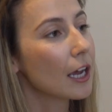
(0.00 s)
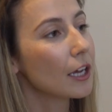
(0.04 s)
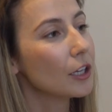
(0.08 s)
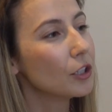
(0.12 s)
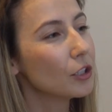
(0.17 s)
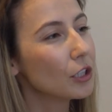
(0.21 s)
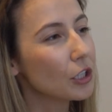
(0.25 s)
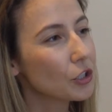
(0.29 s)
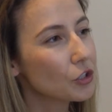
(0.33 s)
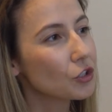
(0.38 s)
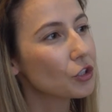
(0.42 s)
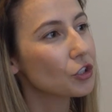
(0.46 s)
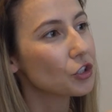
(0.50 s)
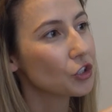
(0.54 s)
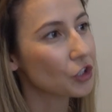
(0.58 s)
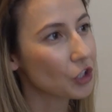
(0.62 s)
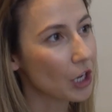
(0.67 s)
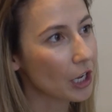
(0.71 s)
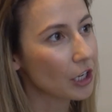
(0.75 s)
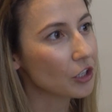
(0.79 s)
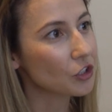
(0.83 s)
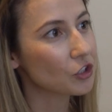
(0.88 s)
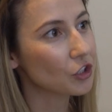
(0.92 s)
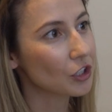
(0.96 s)
You need to
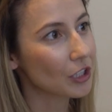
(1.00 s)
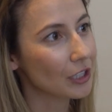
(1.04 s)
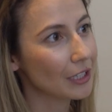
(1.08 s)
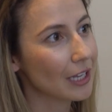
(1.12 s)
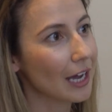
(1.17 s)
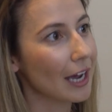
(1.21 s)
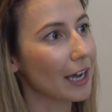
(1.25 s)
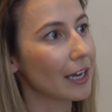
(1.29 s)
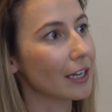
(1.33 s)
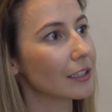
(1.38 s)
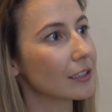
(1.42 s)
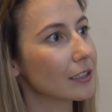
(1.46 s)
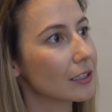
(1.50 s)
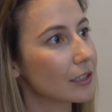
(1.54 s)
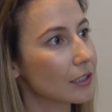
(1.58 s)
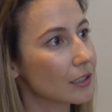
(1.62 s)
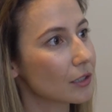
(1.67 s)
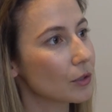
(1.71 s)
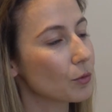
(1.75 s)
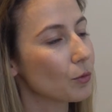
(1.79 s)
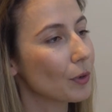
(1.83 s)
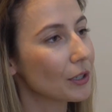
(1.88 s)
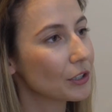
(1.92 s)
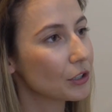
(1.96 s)
change the diet.
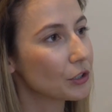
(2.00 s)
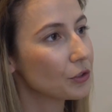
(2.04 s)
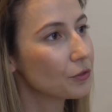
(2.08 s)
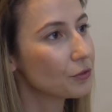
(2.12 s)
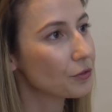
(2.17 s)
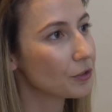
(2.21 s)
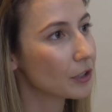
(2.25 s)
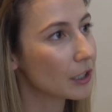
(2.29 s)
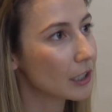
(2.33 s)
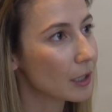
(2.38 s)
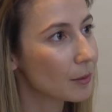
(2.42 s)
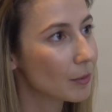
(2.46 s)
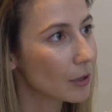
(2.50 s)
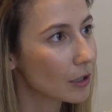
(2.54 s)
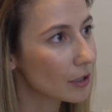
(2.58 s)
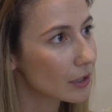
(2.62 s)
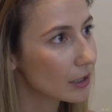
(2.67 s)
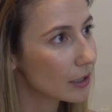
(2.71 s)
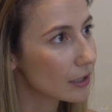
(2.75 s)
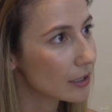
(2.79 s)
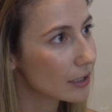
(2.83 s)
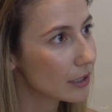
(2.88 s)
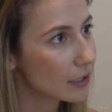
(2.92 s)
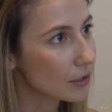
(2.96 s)
What do you think
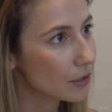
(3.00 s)
about this?